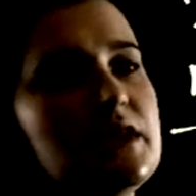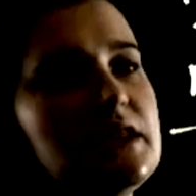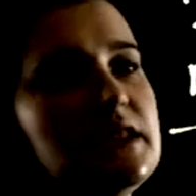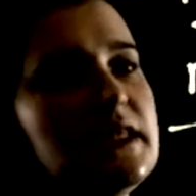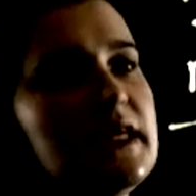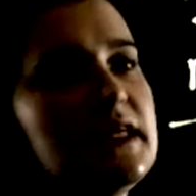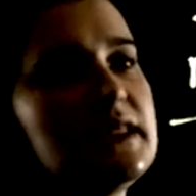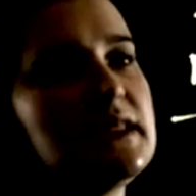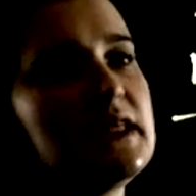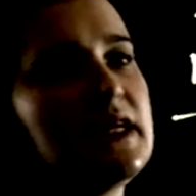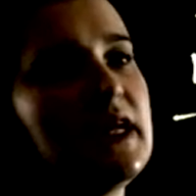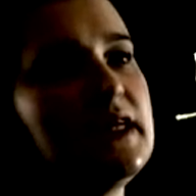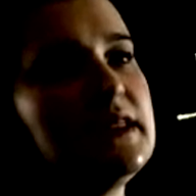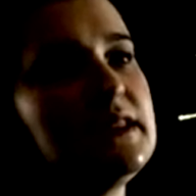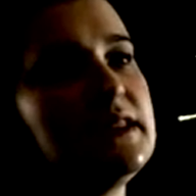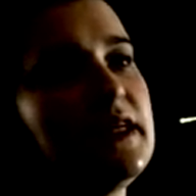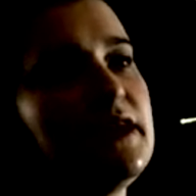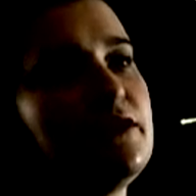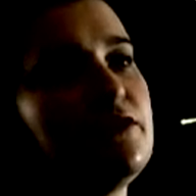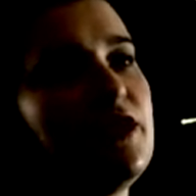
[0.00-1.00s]
says that I
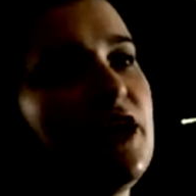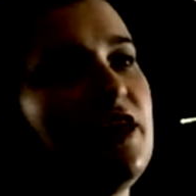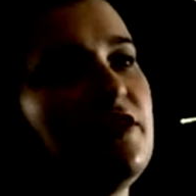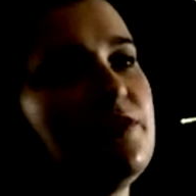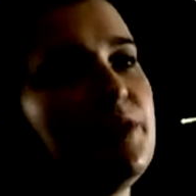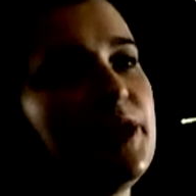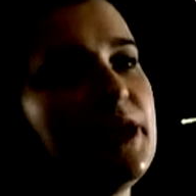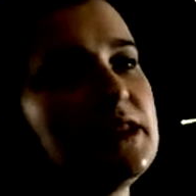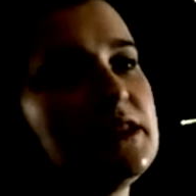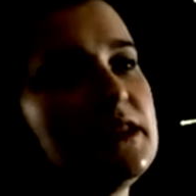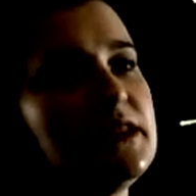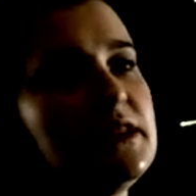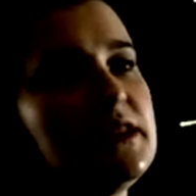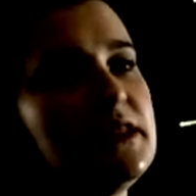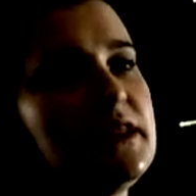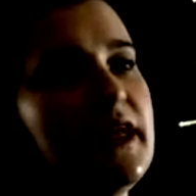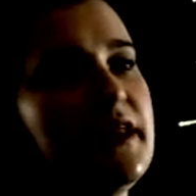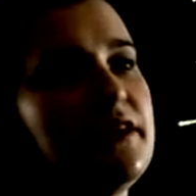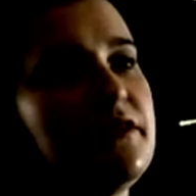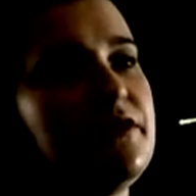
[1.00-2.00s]
see Ralph Breaks the
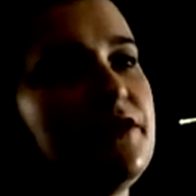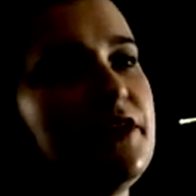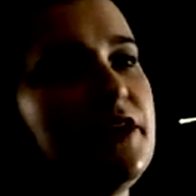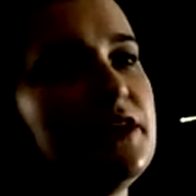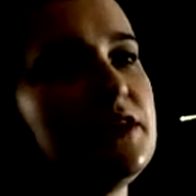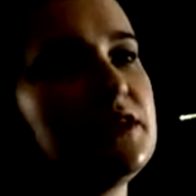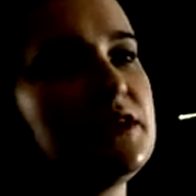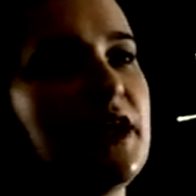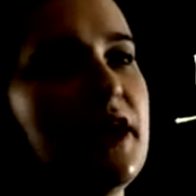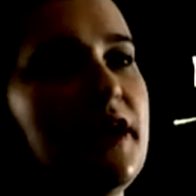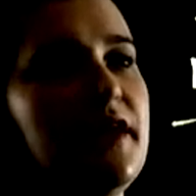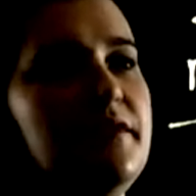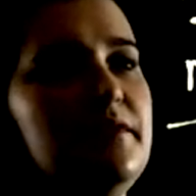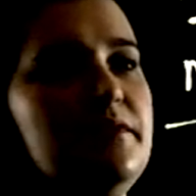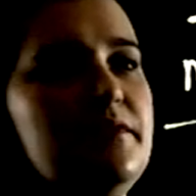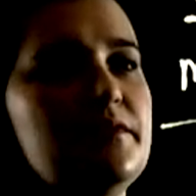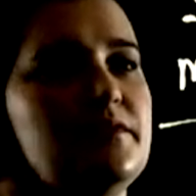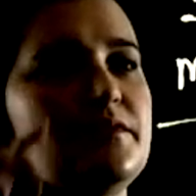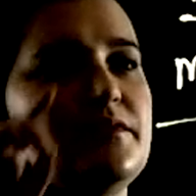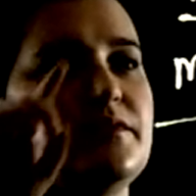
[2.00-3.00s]
Internet the first time